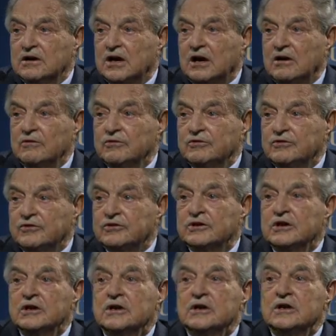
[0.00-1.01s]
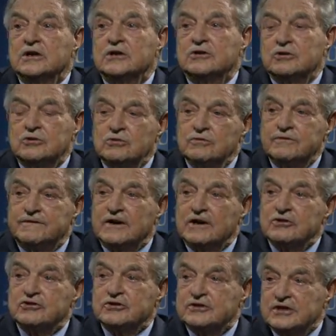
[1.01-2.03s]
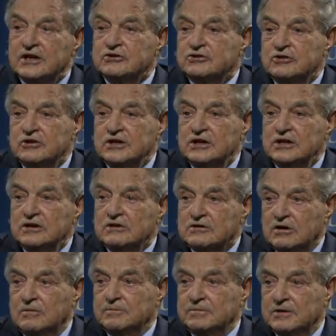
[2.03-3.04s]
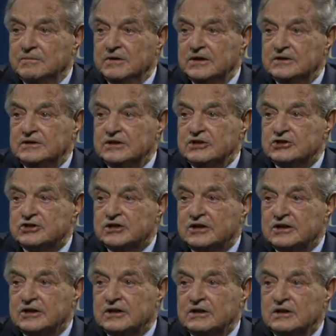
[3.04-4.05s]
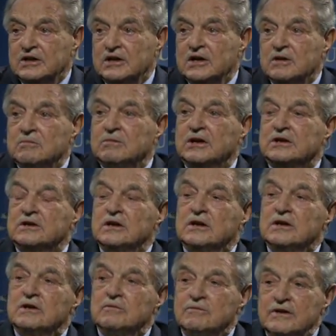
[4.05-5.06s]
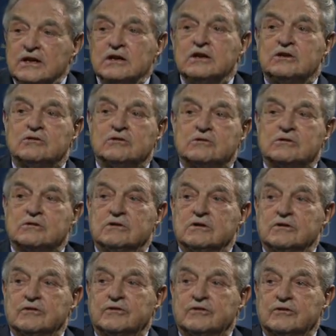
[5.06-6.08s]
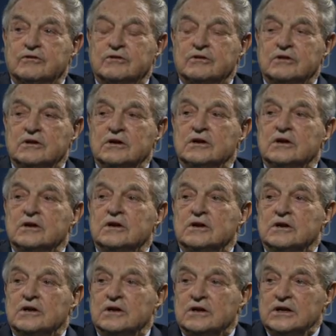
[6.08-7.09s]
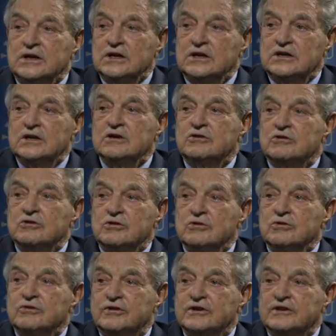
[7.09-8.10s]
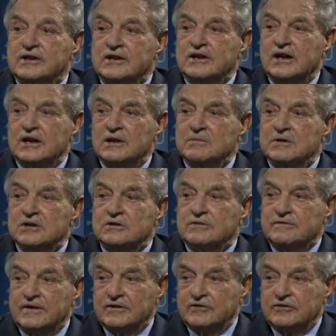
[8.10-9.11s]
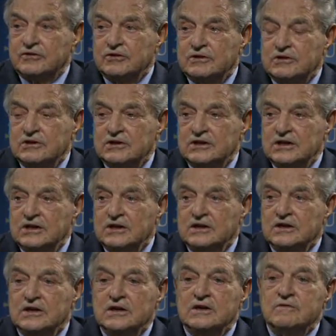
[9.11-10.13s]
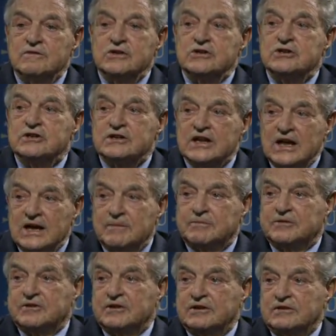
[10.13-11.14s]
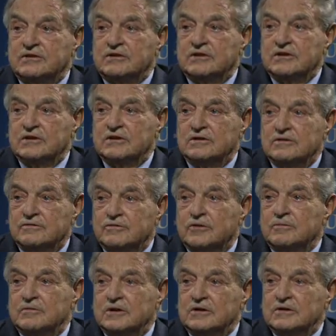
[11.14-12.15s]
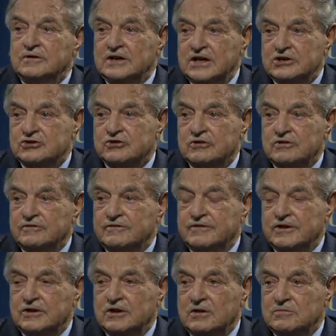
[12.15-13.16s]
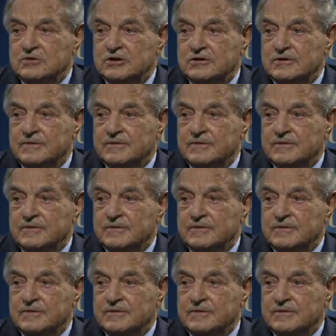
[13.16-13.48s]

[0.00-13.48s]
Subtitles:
house, The two functions actually complement each other. But when it occurs, it introduces an element of uncertainty which is absent from natural phenomena.